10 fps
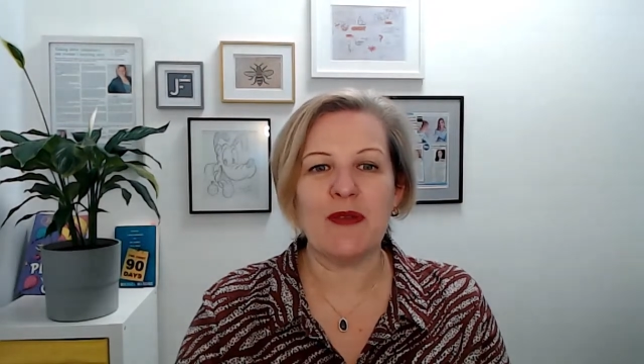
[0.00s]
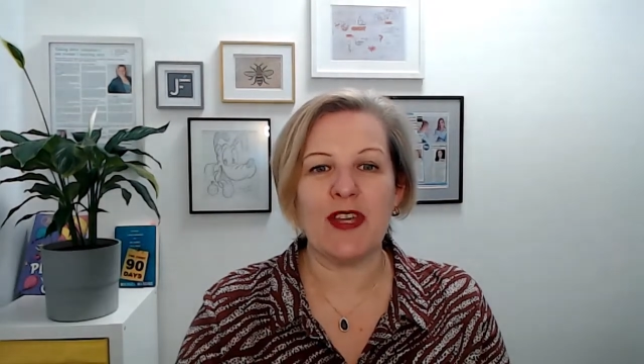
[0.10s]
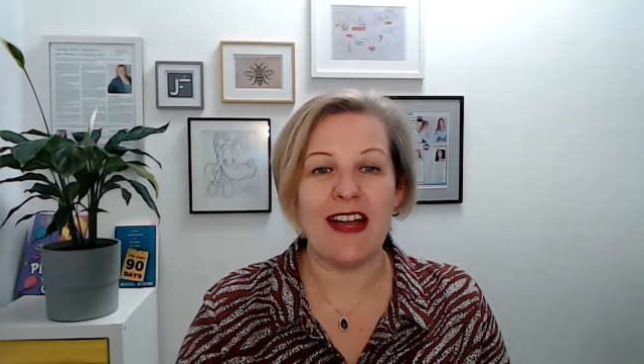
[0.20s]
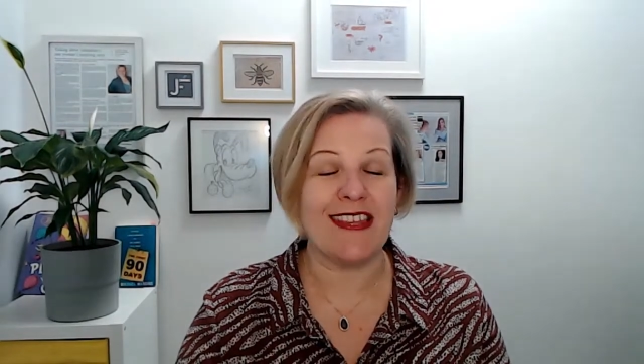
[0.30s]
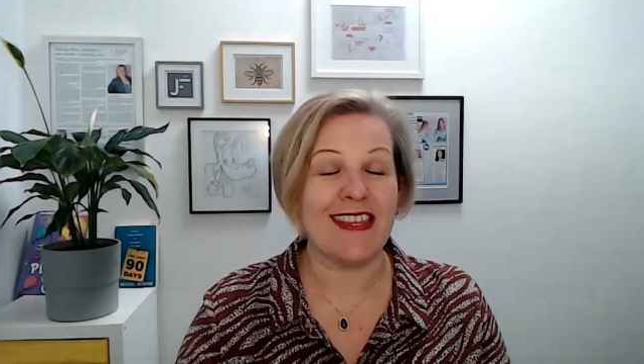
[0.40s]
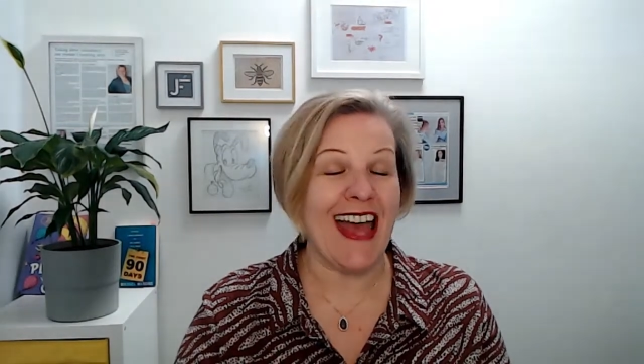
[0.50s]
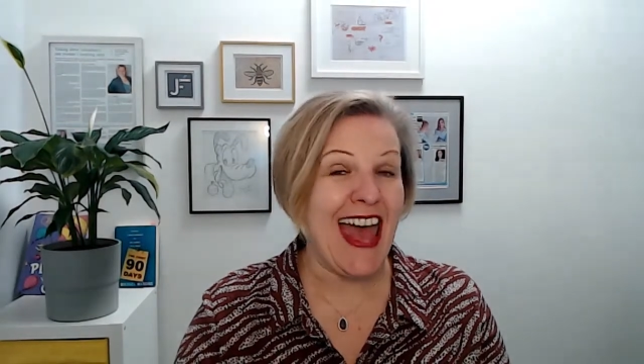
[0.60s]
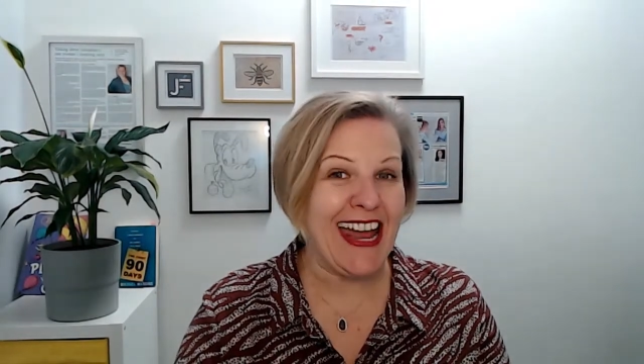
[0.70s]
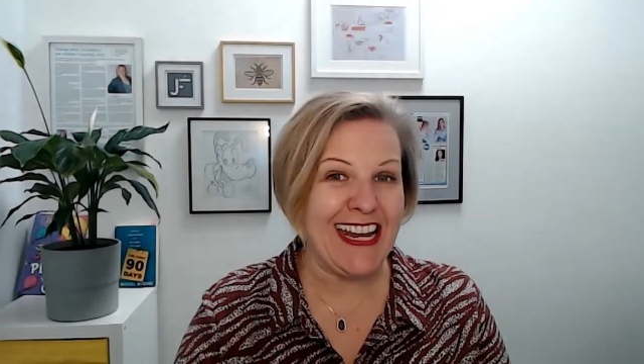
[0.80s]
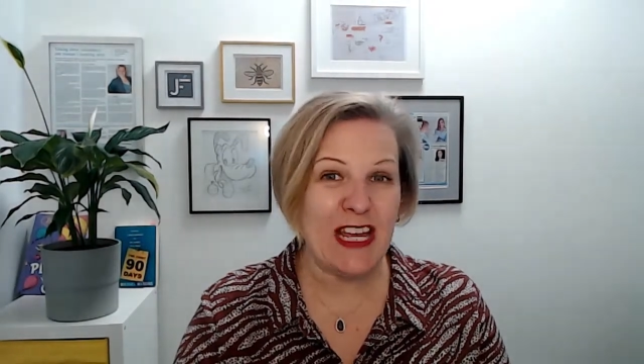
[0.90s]
to answer
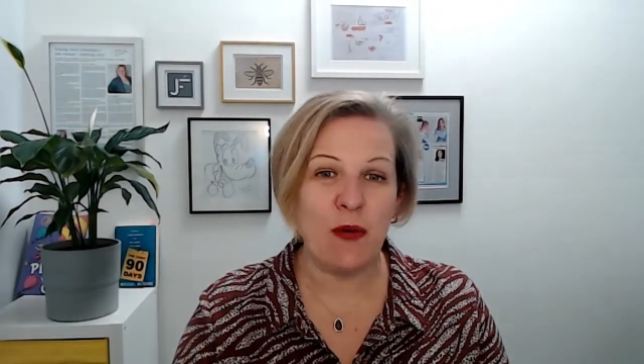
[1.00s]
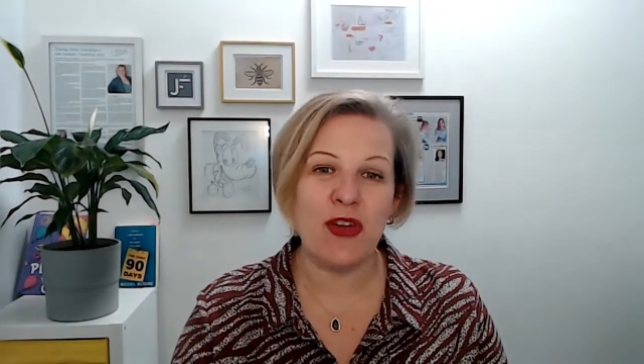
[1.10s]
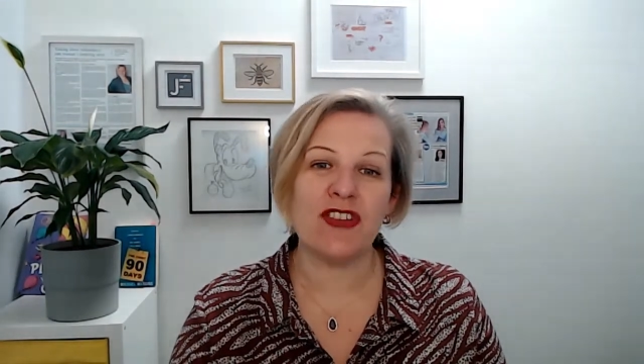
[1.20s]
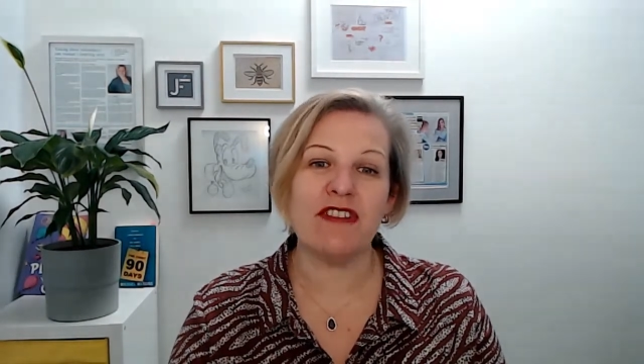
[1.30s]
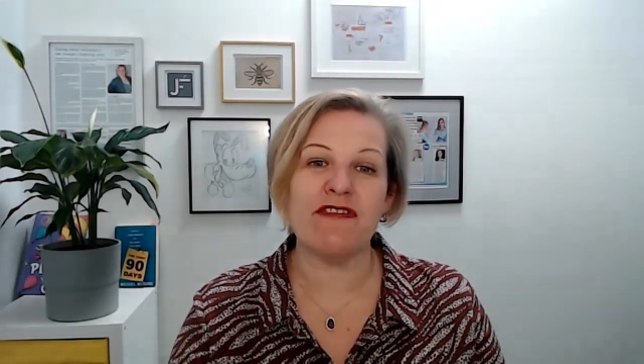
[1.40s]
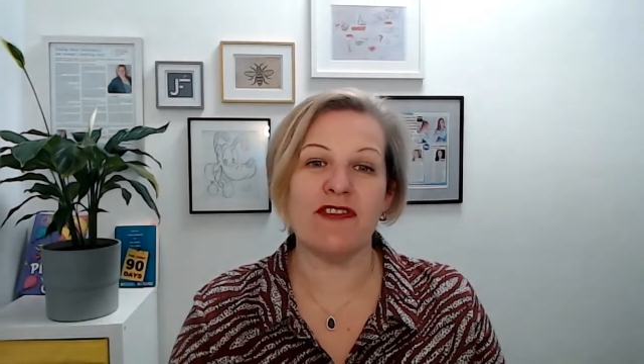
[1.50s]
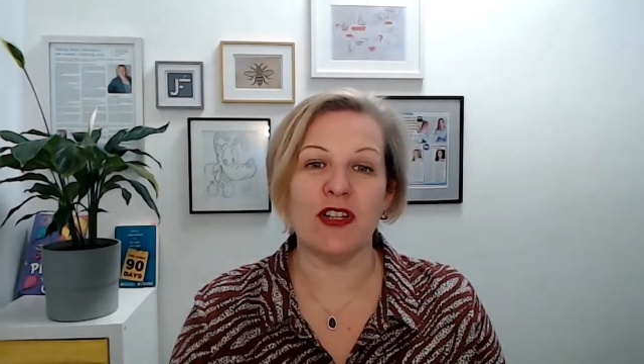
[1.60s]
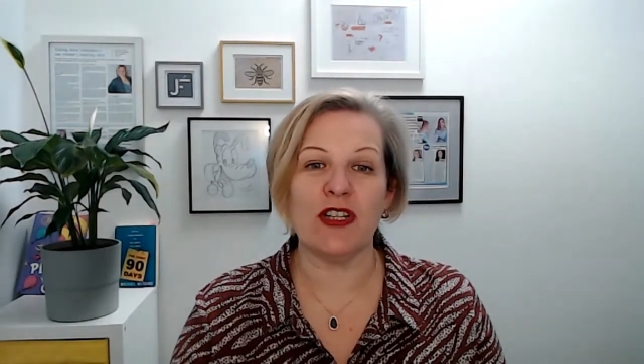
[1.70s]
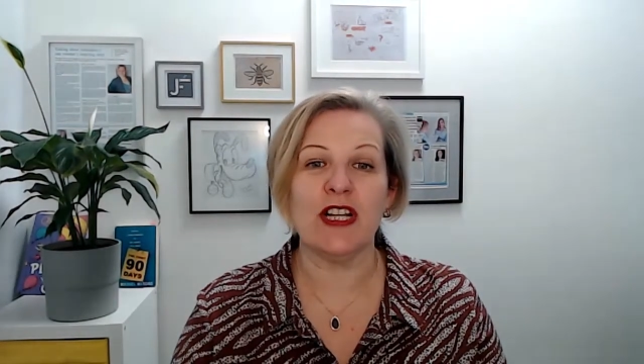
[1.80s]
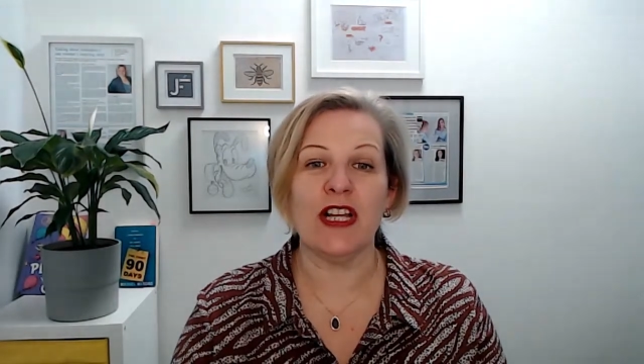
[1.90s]
any question in full